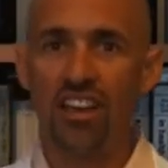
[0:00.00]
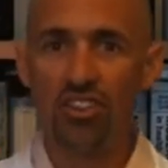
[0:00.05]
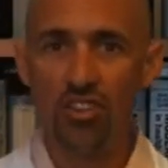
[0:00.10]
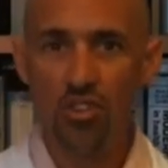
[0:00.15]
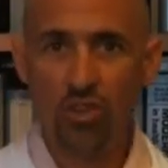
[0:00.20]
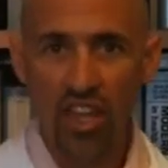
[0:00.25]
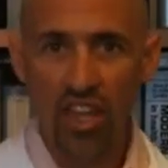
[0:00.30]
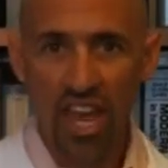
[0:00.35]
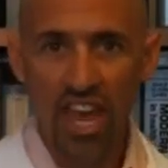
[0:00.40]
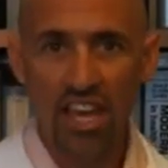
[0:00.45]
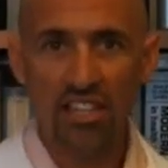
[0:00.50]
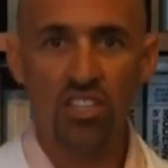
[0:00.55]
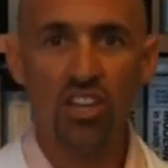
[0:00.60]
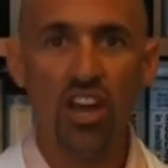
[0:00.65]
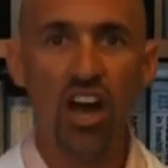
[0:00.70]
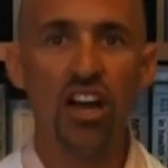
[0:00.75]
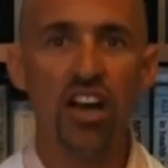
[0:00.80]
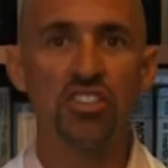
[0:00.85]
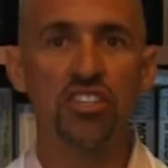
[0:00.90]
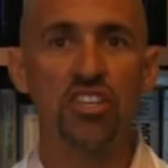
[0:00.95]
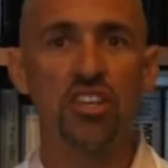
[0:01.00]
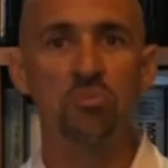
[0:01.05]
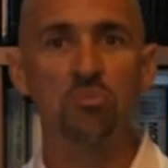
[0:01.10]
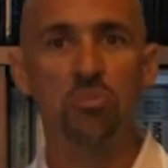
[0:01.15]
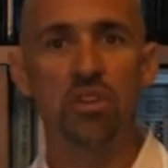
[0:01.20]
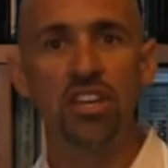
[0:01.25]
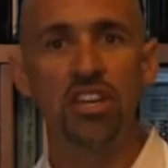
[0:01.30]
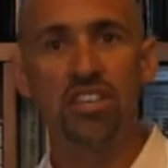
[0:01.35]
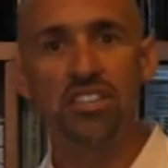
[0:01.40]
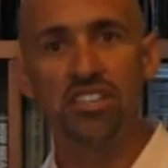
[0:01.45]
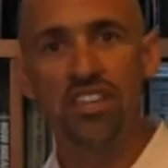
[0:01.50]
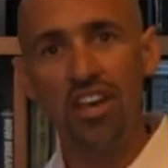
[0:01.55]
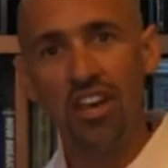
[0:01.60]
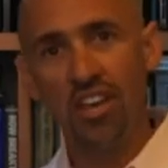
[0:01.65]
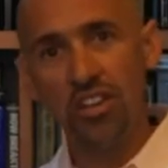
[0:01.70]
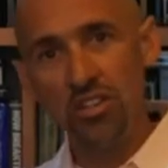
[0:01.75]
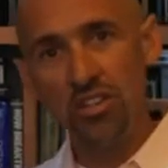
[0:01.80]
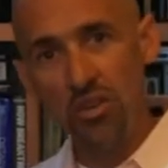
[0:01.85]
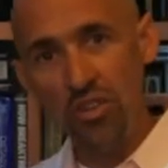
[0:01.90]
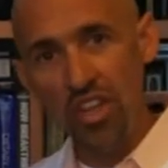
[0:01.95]
Do the antioxidant piece,
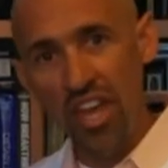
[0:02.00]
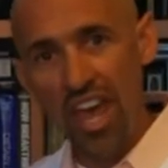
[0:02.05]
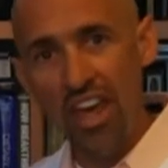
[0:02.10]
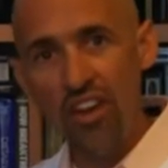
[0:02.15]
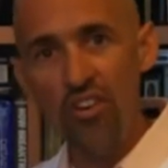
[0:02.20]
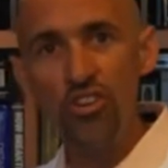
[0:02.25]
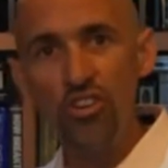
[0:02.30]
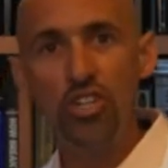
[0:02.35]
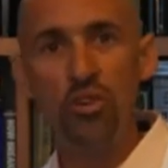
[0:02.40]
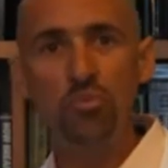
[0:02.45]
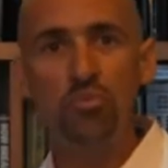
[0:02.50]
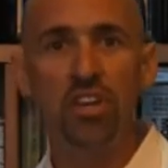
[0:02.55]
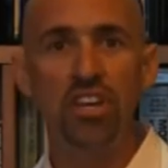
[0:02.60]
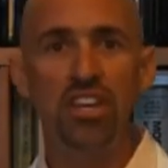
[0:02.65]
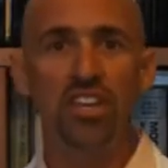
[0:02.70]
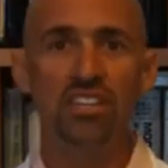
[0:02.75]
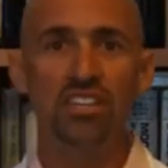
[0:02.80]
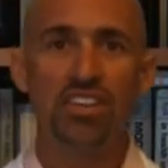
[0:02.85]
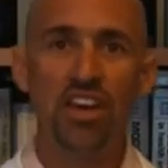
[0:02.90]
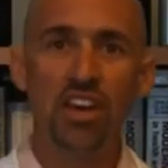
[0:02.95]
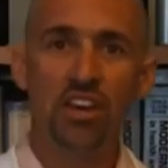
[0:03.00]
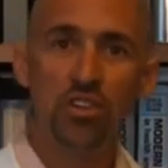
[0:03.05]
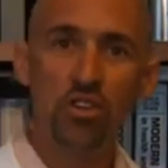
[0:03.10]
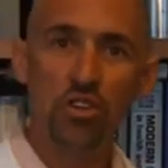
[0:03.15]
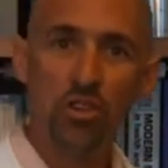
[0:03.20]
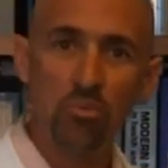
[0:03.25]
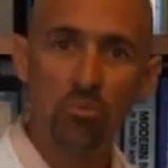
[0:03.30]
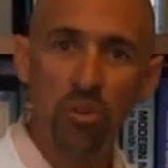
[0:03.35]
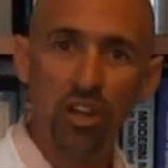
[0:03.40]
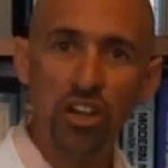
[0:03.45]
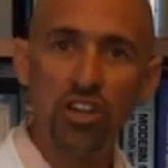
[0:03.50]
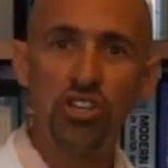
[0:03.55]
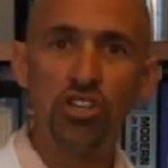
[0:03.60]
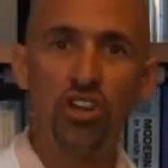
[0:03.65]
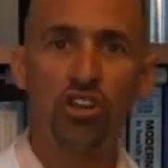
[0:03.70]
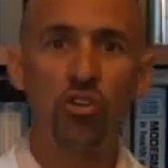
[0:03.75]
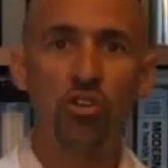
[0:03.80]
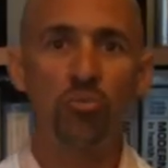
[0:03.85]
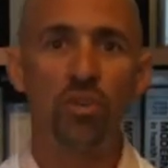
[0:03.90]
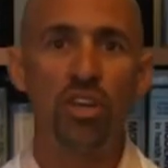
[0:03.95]
do the energy piece, do the blood
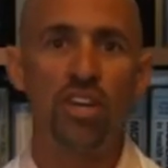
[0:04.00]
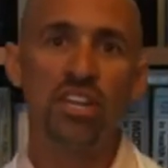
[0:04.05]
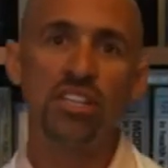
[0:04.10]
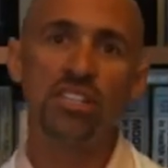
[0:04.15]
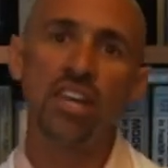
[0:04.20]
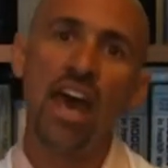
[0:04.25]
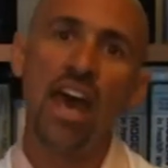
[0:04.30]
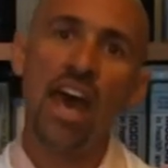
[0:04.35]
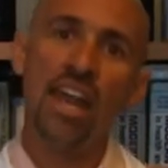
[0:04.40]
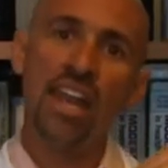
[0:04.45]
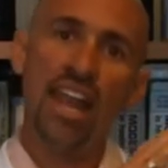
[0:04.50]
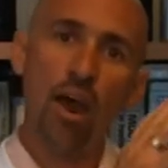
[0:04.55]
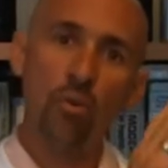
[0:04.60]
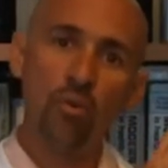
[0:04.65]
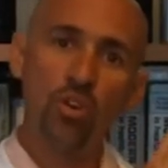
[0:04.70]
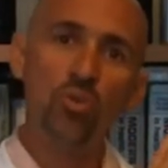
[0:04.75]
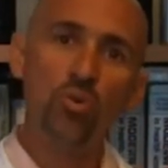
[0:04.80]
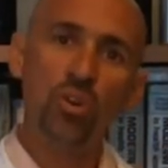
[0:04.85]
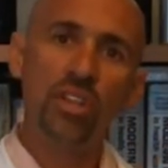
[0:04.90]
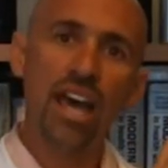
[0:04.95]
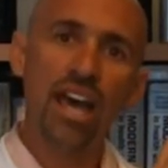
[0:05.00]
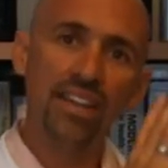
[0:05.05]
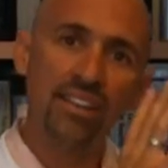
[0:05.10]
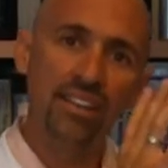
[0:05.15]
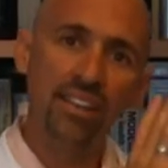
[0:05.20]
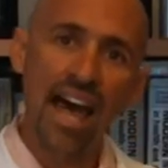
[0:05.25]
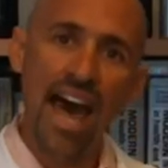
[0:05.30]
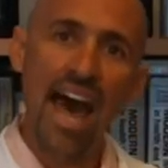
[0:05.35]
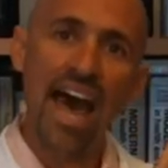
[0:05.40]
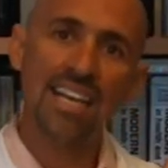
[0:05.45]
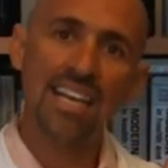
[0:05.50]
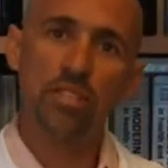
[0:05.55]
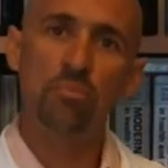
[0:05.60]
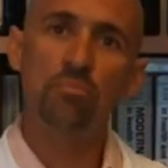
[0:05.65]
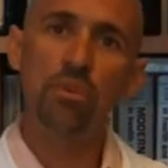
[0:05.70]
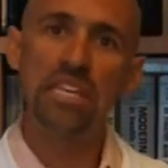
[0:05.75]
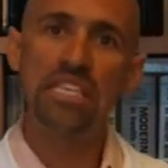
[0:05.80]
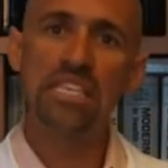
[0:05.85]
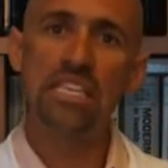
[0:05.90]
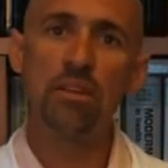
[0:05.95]
sugar piece, and now we're doing that
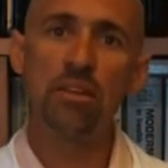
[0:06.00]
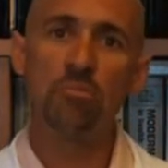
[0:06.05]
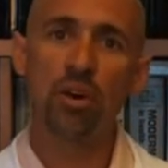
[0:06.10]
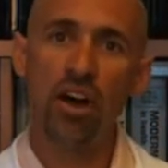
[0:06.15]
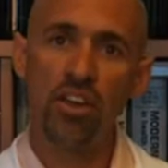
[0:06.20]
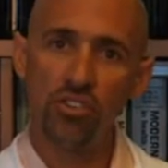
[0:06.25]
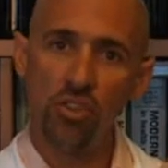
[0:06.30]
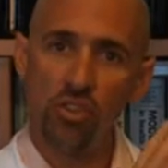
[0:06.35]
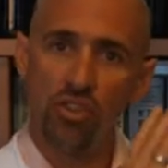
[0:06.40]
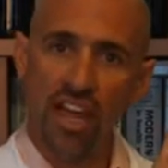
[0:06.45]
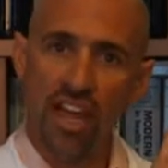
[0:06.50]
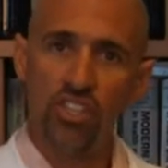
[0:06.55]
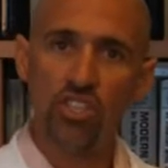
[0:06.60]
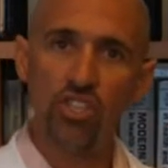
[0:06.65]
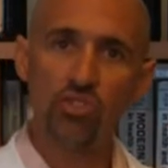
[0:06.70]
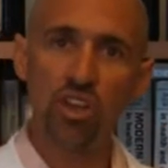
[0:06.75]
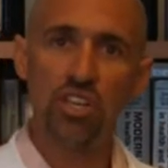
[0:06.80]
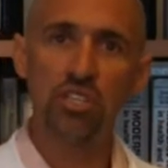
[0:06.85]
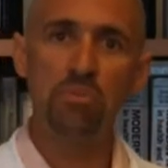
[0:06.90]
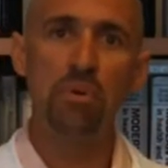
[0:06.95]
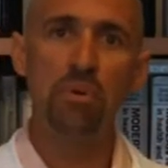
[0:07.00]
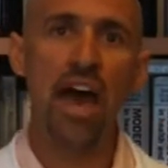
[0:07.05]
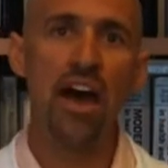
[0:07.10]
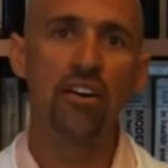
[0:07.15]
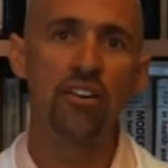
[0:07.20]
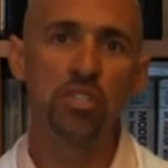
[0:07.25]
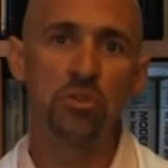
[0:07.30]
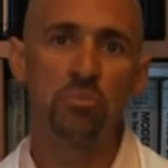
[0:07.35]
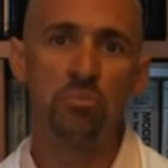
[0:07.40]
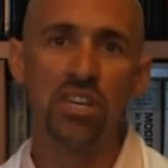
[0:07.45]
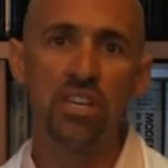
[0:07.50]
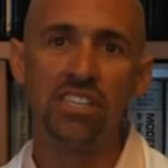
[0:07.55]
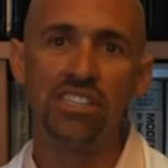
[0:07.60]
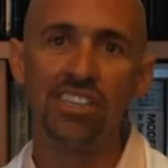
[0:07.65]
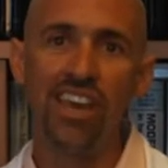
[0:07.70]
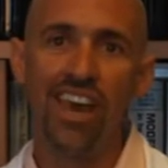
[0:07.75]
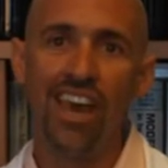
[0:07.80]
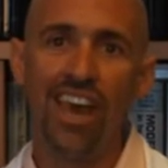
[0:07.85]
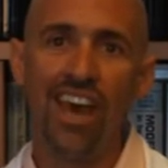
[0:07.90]
last piece of the puzzle, that stress balance piece.